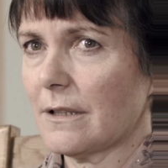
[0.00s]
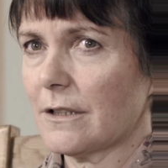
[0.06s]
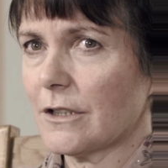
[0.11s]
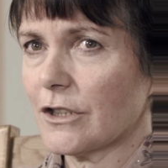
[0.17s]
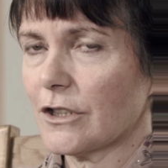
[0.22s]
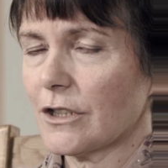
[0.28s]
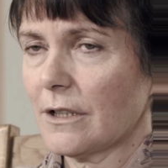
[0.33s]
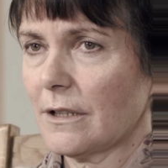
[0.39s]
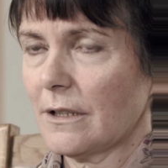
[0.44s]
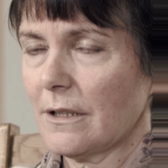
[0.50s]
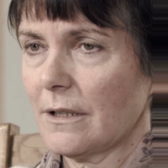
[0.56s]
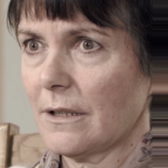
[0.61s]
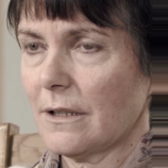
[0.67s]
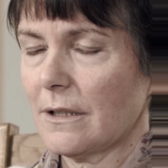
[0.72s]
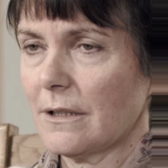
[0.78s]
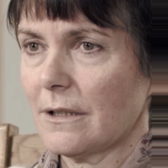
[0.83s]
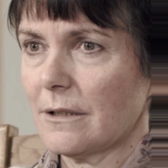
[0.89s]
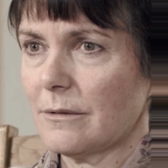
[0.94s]
gosh,
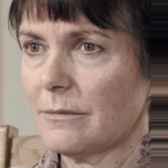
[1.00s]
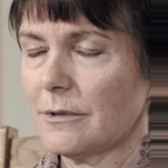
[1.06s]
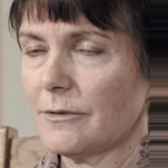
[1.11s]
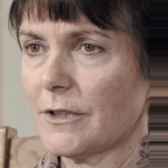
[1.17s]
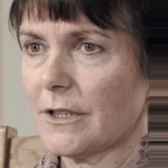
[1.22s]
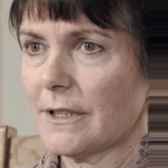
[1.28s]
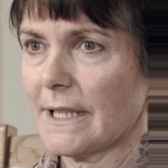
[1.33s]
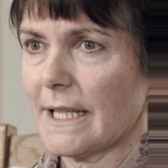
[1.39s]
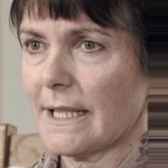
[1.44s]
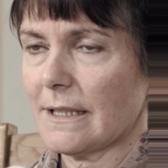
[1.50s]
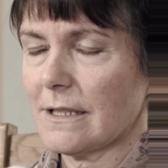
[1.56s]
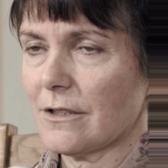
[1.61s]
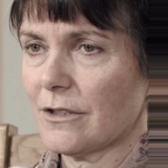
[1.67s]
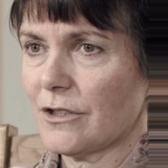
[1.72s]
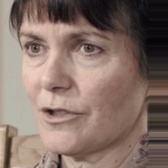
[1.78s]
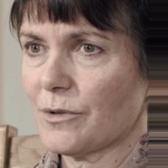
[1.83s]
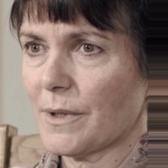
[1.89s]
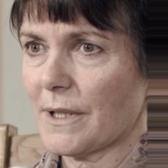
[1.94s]
I've got to get in
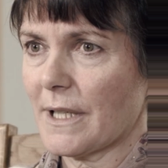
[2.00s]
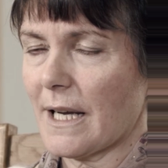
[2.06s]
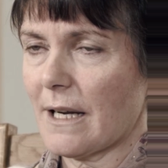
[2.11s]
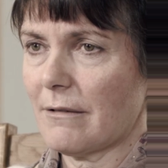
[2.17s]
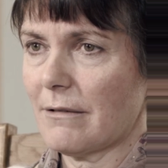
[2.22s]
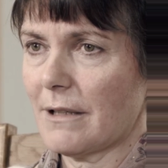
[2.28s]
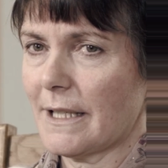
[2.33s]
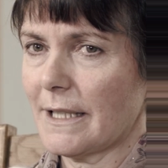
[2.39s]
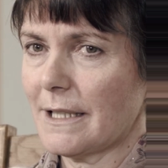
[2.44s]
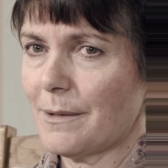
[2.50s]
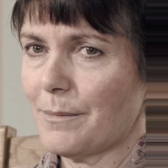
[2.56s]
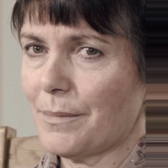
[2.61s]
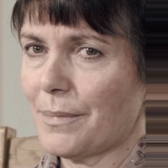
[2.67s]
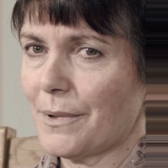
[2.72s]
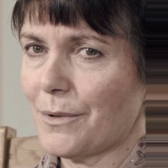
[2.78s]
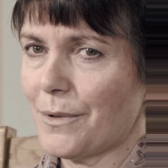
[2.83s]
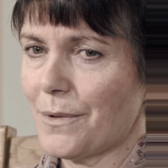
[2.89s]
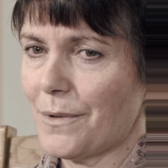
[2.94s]
touch with Caroline
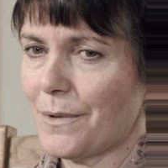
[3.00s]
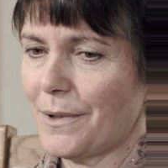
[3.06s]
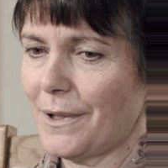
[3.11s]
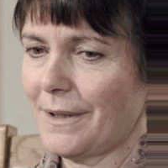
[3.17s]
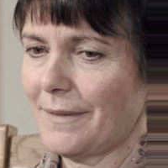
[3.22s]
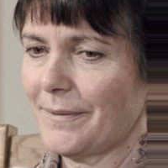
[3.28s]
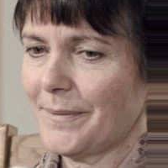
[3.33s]
and Paul.